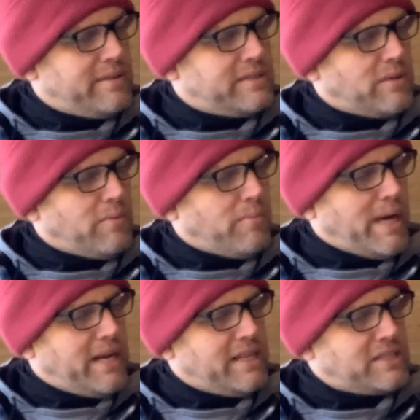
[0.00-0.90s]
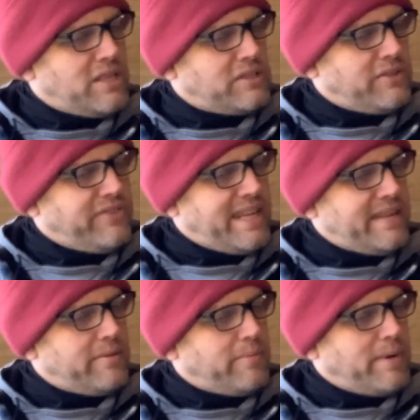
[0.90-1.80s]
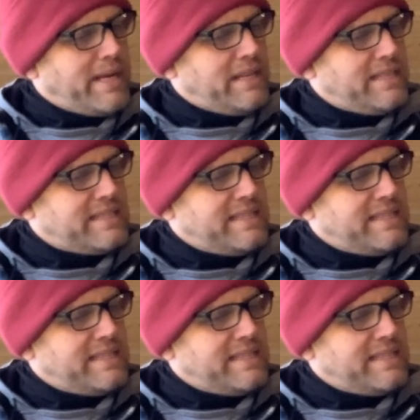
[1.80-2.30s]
it's a wireless, ultra flat wireless